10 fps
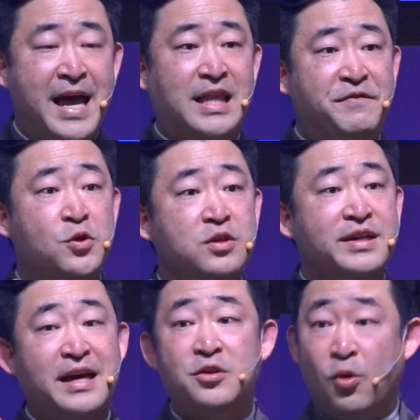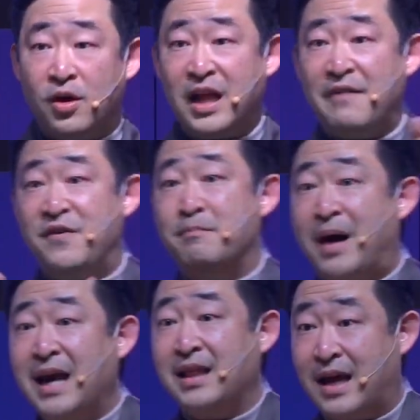And if you look at your life and
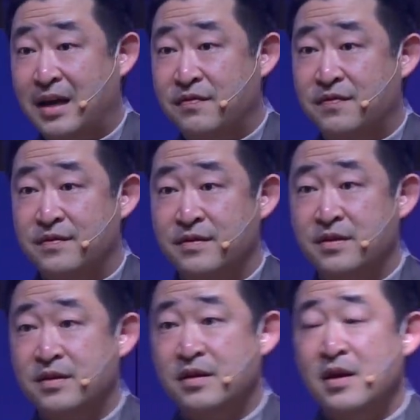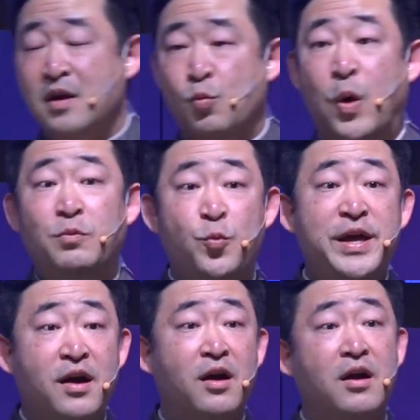my life, when
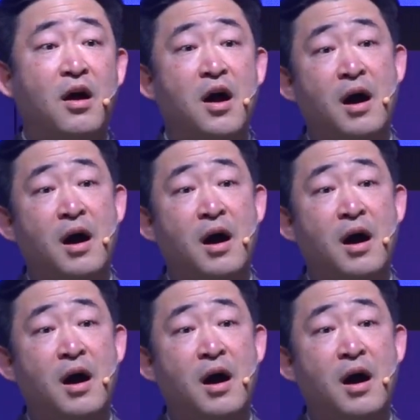we are